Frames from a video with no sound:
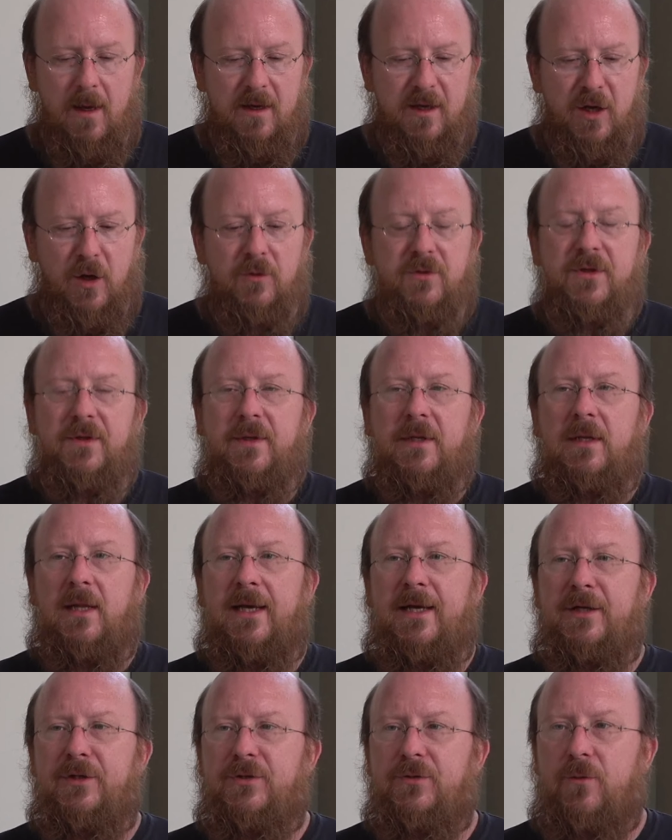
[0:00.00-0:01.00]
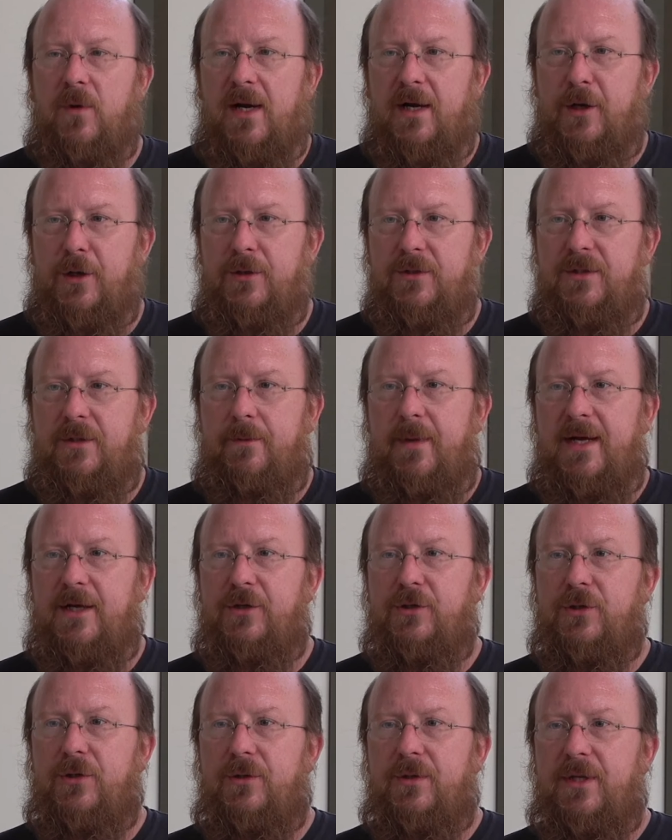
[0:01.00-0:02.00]
Go to the latest records and make
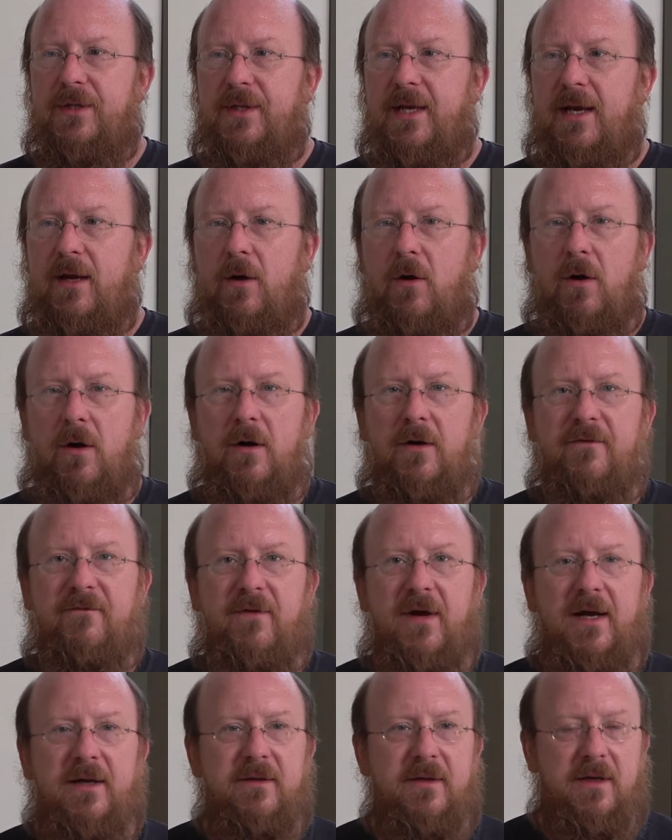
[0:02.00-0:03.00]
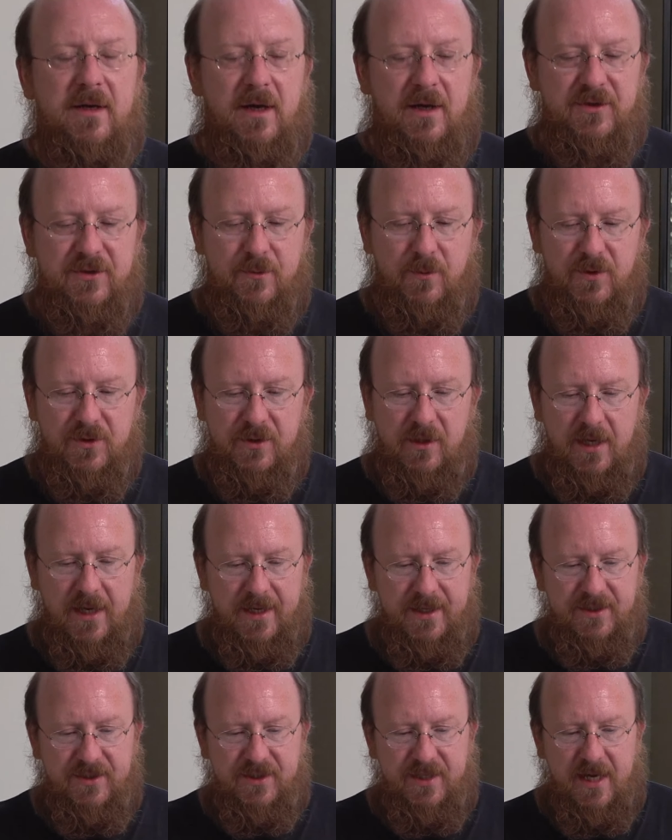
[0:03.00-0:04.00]
sure that they are in fact the customer's
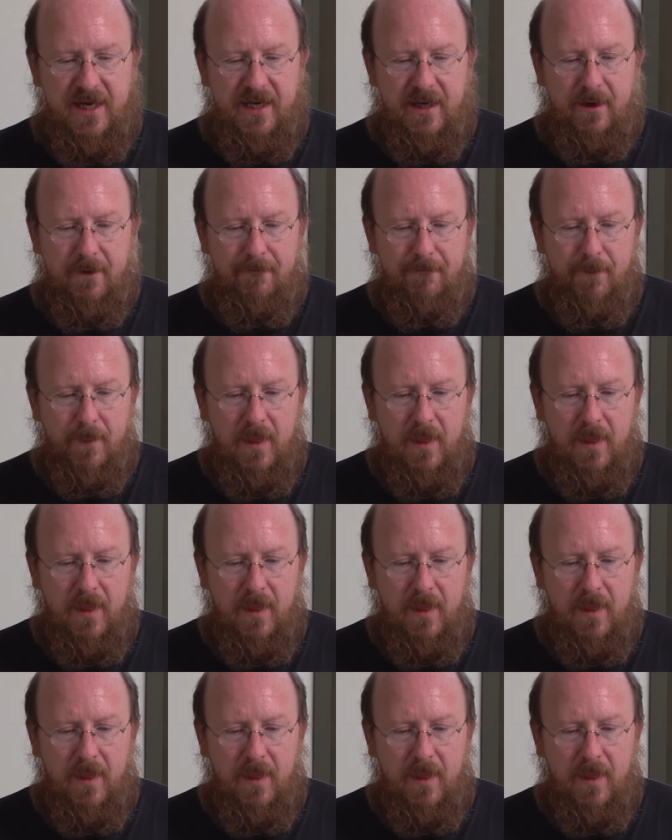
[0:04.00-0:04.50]
latest data.